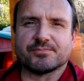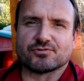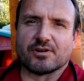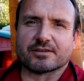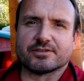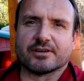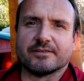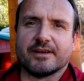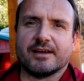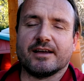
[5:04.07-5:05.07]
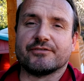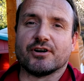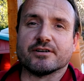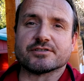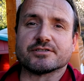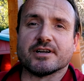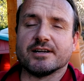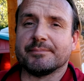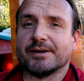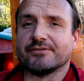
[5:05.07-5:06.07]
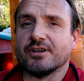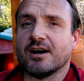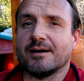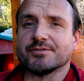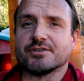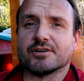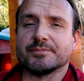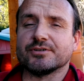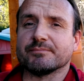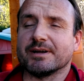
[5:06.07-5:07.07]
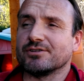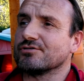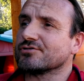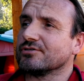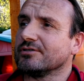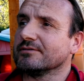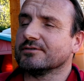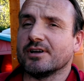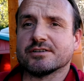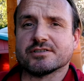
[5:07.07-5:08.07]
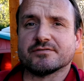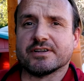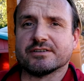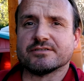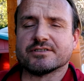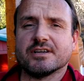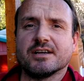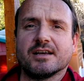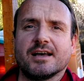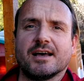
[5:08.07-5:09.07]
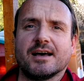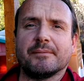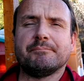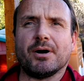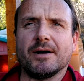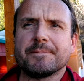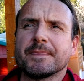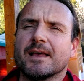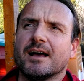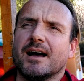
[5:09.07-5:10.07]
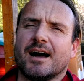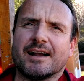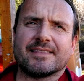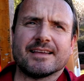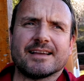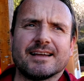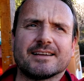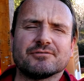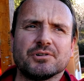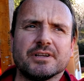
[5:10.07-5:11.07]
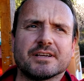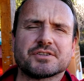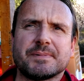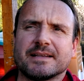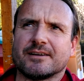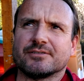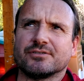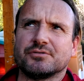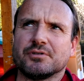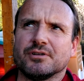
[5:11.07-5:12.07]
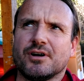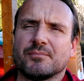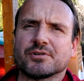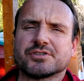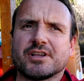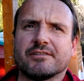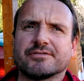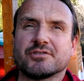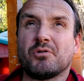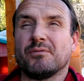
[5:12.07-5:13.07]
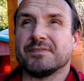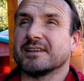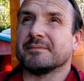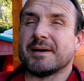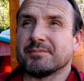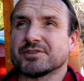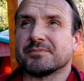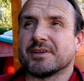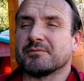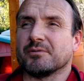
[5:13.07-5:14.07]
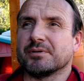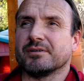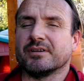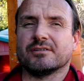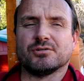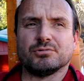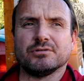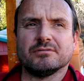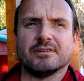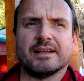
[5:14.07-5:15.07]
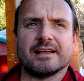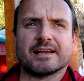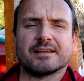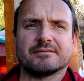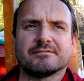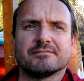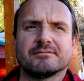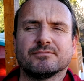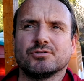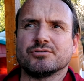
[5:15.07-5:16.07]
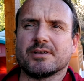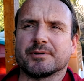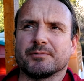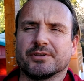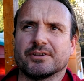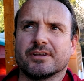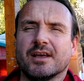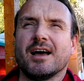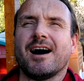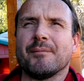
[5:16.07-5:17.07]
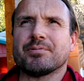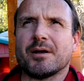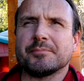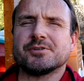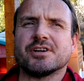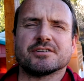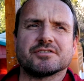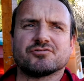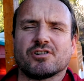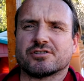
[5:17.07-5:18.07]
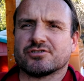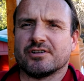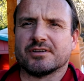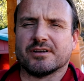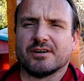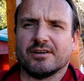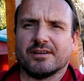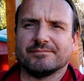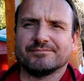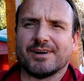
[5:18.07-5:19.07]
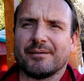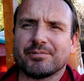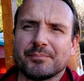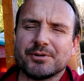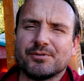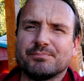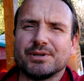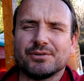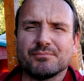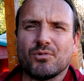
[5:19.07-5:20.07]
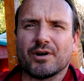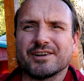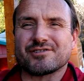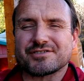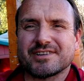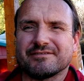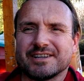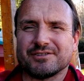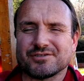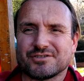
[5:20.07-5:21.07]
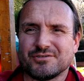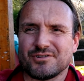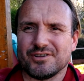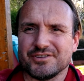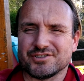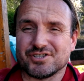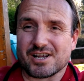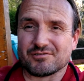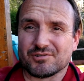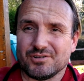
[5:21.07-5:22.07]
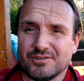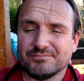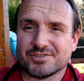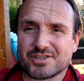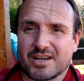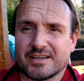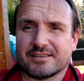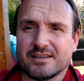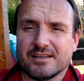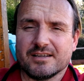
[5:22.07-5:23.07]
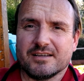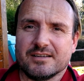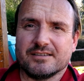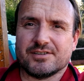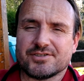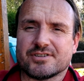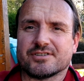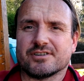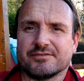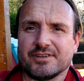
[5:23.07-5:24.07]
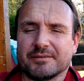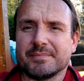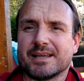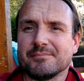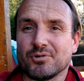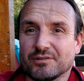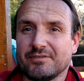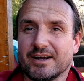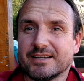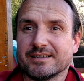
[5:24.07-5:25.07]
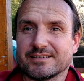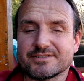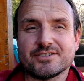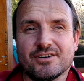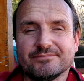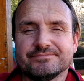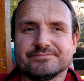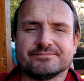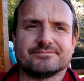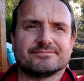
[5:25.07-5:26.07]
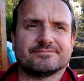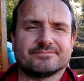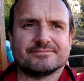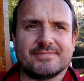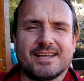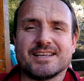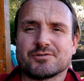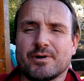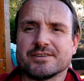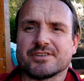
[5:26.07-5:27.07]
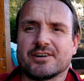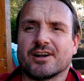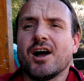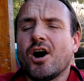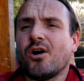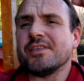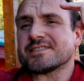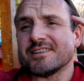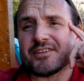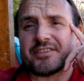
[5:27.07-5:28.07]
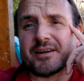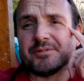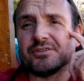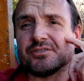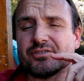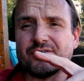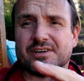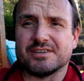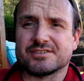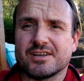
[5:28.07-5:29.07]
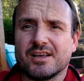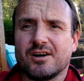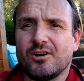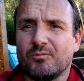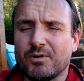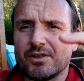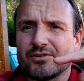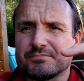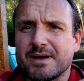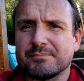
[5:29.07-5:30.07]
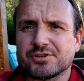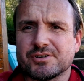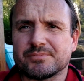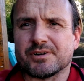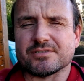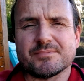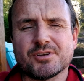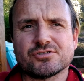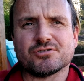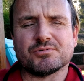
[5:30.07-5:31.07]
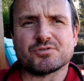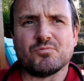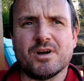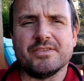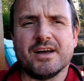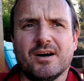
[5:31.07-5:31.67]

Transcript: structure. If you are interested, sign up. If not, I'm still going to be doing my usual nonsense videos. But I think I can really expand out and do a lot more stuff. So hopefully the membership thing will be cool and I can do something with it. I'll probably be changing the structure on the... I'll probably be doing more interesting videos too on the general site. Just to sort of like make it more inviting. Because, you know, it is quite esoteric. Oh, this is another thing I'm going to do too is... On one of those membership tiers, I'm not sure which one,